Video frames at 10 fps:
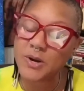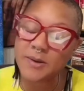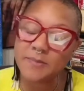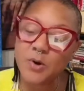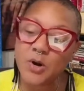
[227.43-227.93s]

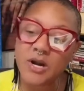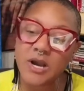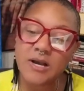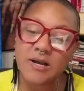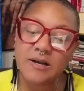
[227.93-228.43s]
more
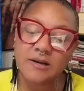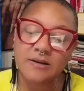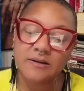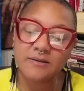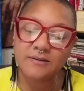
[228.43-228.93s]

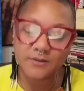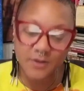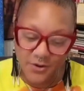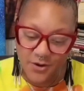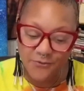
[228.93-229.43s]

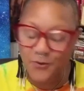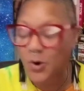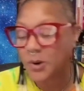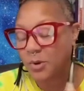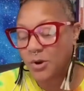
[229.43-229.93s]

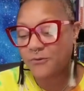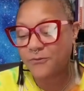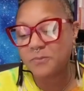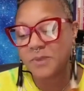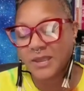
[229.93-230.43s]
affordable
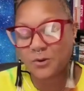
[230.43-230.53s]
for me,